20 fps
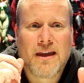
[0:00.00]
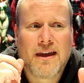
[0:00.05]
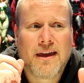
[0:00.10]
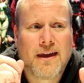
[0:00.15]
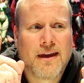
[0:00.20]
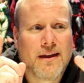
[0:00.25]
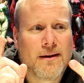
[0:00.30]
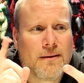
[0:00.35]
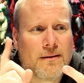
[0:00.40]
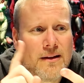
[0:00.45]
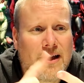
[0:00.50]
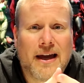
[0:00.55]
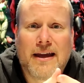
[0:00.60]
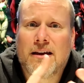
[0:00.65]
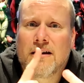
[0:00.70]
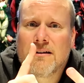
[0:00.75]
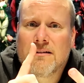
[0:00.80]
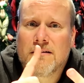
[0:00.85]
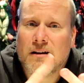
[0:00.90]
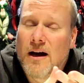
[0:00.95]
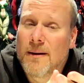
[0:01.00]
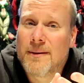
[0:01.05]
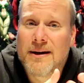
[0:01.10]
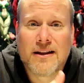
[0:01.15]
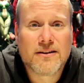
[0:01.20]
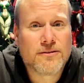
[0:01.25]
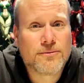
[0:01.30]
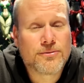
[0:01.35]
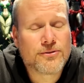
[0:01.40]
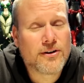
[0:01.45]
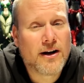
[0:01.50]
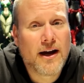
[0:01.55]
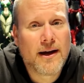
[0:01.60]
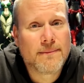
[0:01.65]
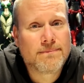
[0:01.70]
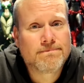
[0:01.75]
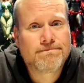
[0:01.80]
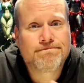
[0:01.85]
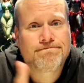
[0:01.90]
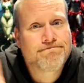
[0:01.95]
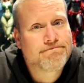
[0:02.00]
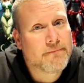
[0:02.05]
And like, comment, and subscribe.